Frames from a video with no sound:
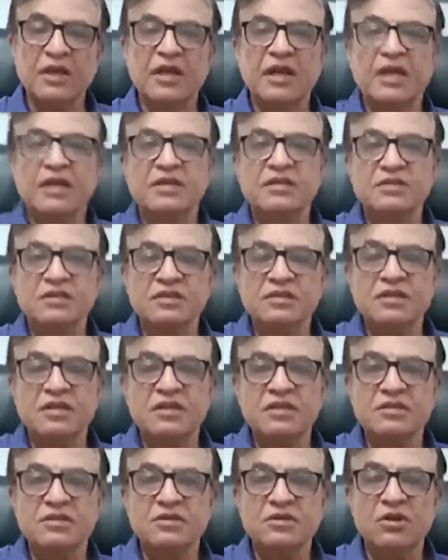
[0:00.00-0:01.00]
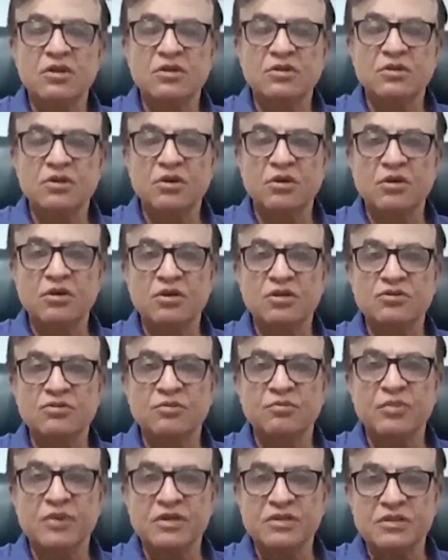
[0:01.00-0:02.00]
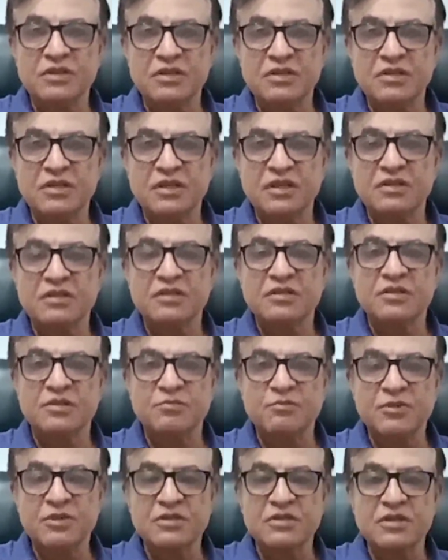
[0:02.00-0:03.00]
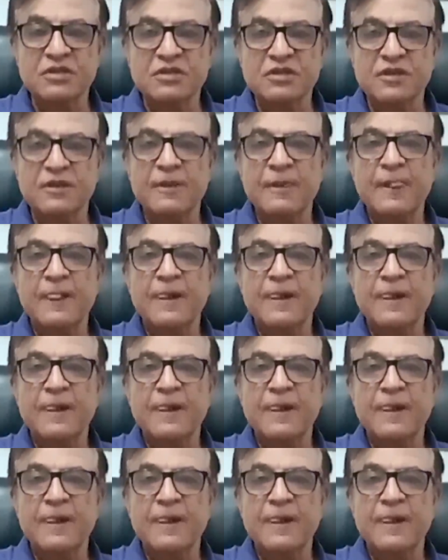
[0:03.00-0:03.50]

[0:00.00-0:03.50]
And surgery is not also a big surgery, it's a simple surgery